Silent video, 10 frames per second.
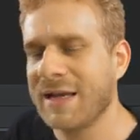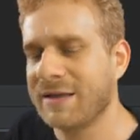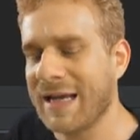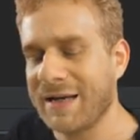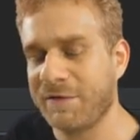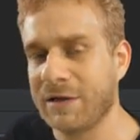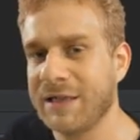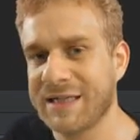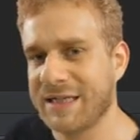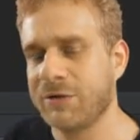And that
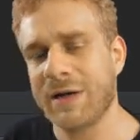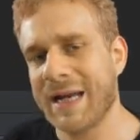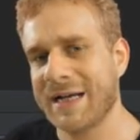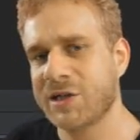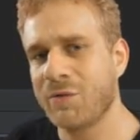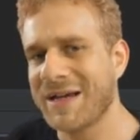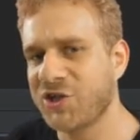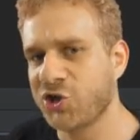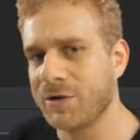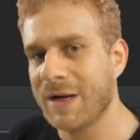leads us to the next
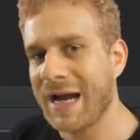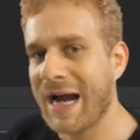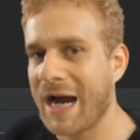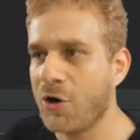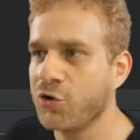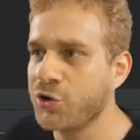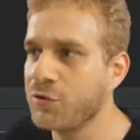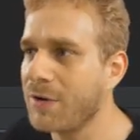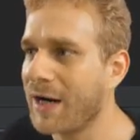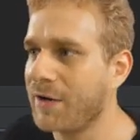question. How
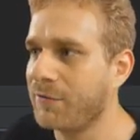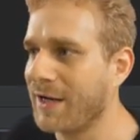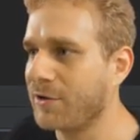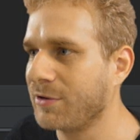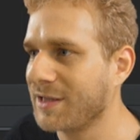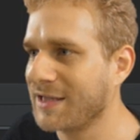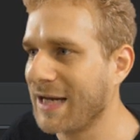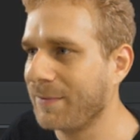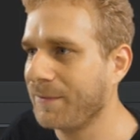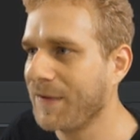do I render this
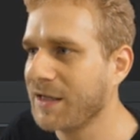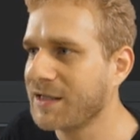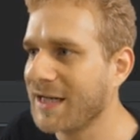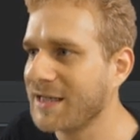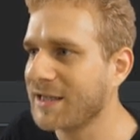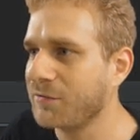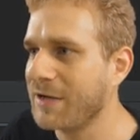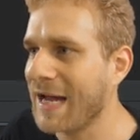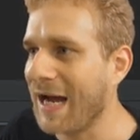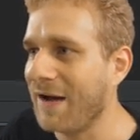app? It's nice that
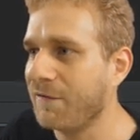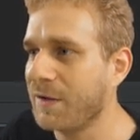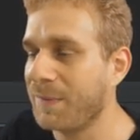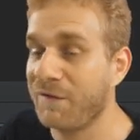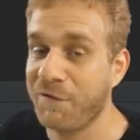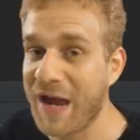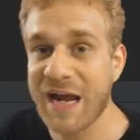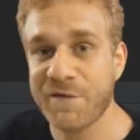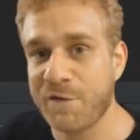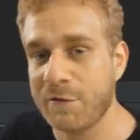we have it, but
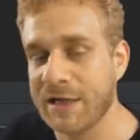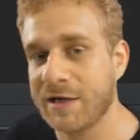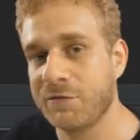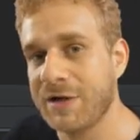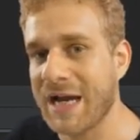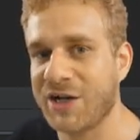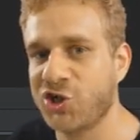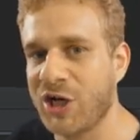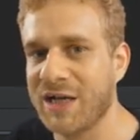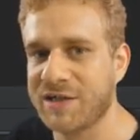thankfully
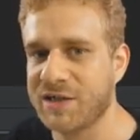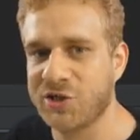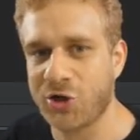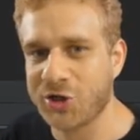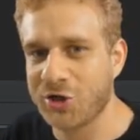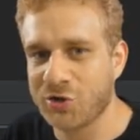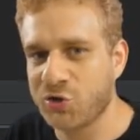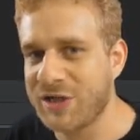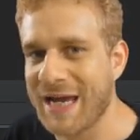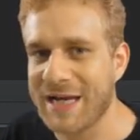ReactJS is not going
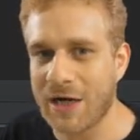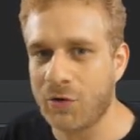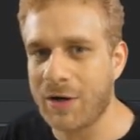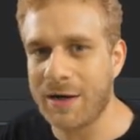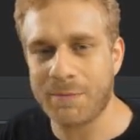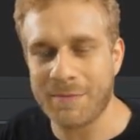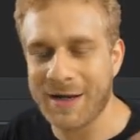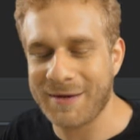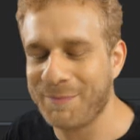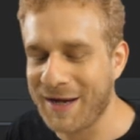to take our
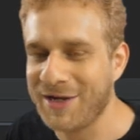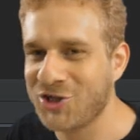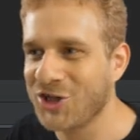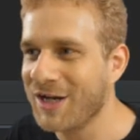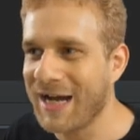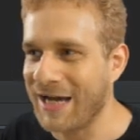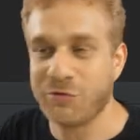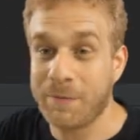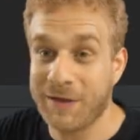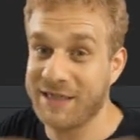page
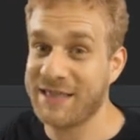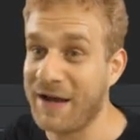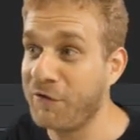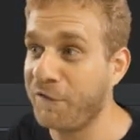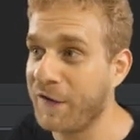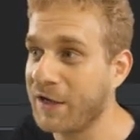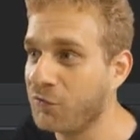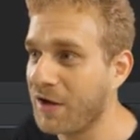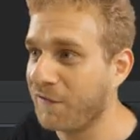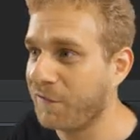and replace
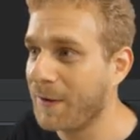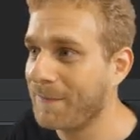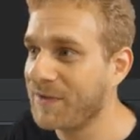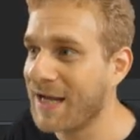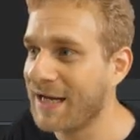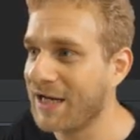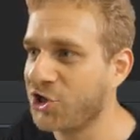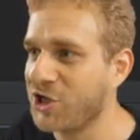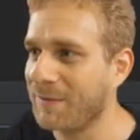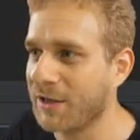everything with that
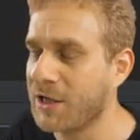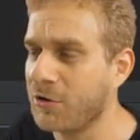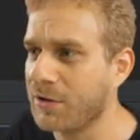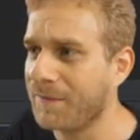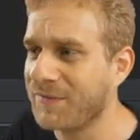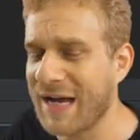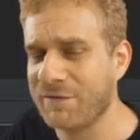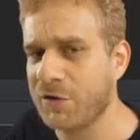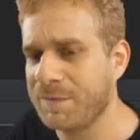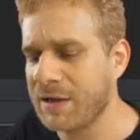HTML code.
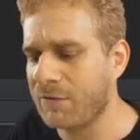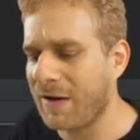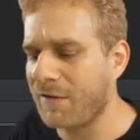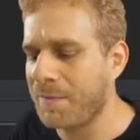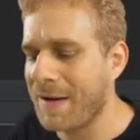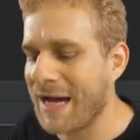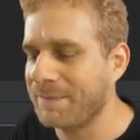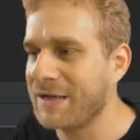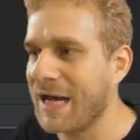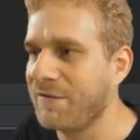That would be a rather
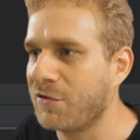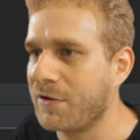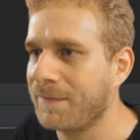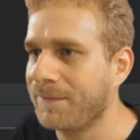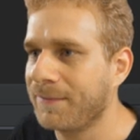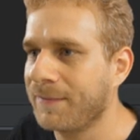bad behavior.